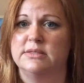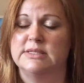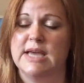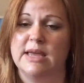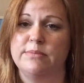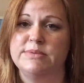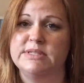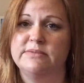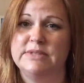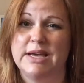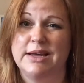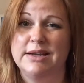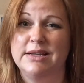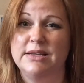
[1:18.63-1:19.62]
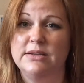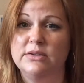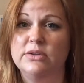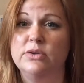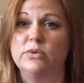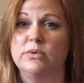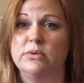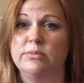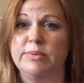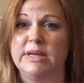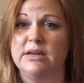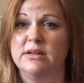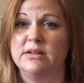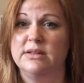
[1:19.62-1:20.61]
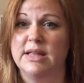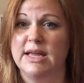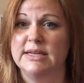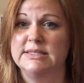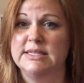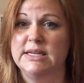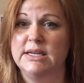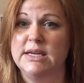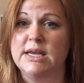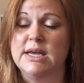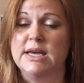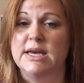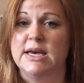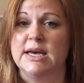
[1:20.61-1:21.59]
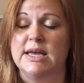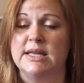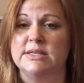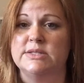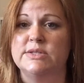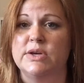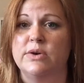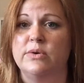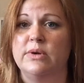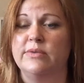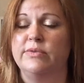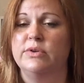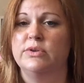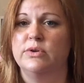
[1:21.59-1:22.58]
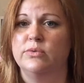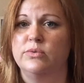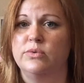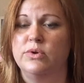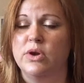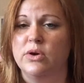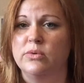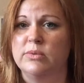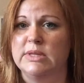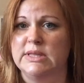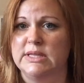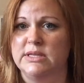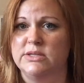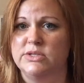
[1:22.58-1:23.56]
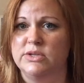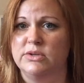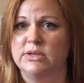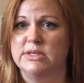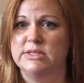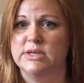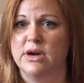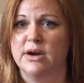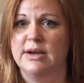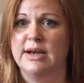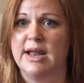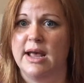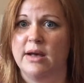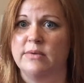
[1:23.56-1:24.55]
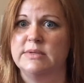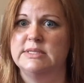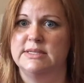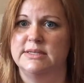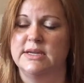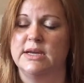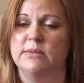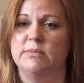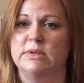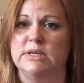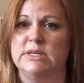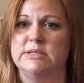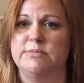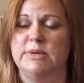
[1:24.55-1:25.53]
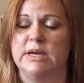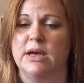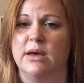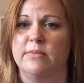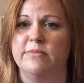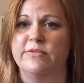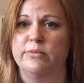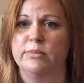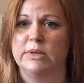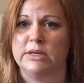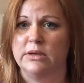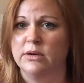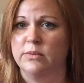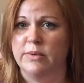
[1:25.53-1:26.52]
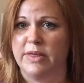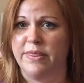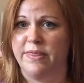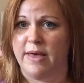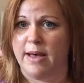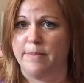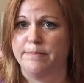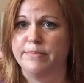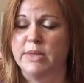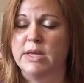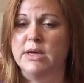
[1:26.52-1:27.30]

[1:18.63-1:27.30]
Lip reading: types of data you will be collecting. And so if you don't know what these units are, now is the time really to become familiar with them.